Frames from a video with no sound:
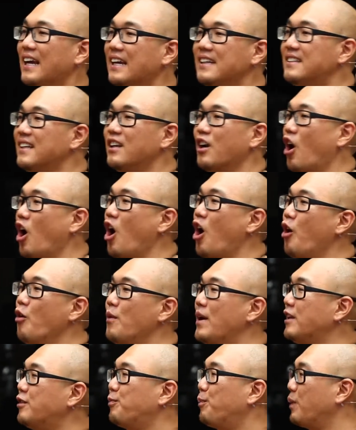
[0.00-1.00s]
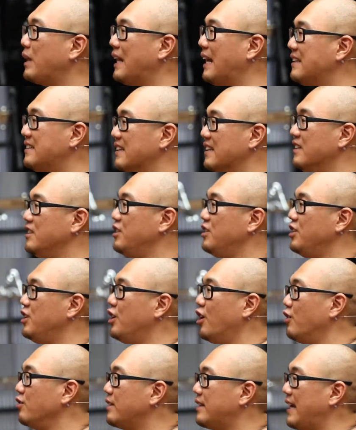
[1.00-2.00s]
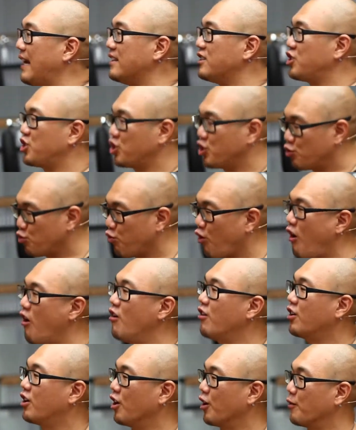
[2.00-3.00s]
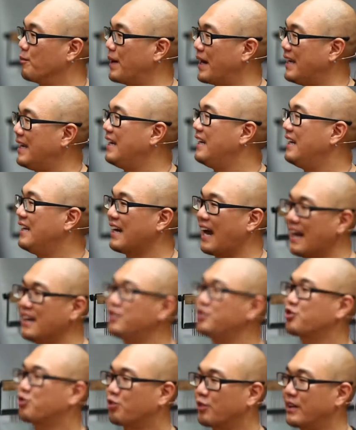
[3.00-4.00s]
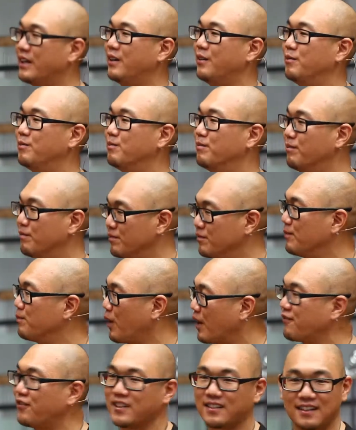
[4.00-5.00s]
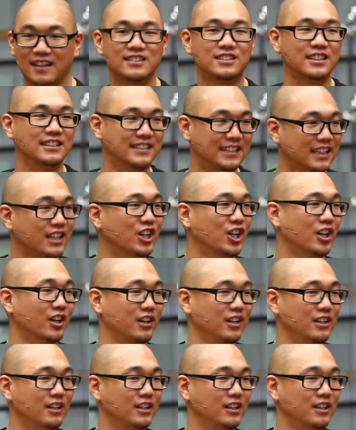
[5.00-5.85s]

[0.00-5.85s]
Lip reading: isn't always pleasant. You don't get stronger by eating ice cream, breakfast, lunch, and dinner.